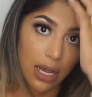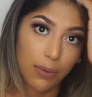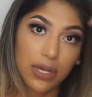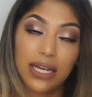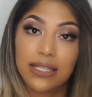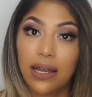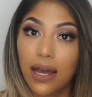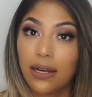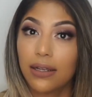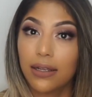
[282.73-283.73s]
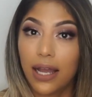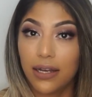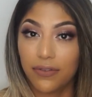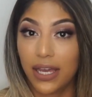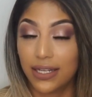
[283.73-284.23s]
That way you guys can
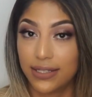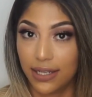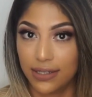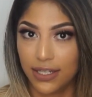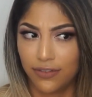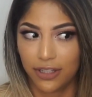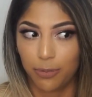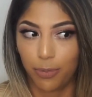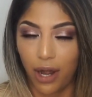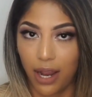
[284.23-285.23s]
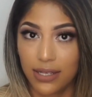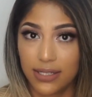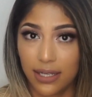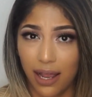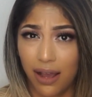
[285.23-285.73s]
kind of get a sense of like the
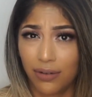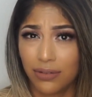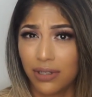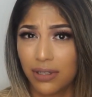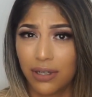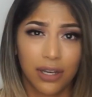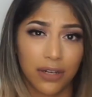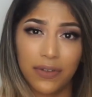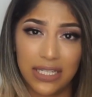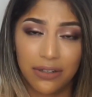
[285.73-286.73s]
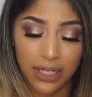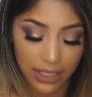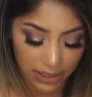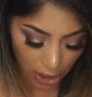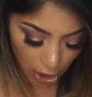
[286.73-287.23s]
price and how good of a deal it
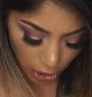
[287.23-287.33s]
is.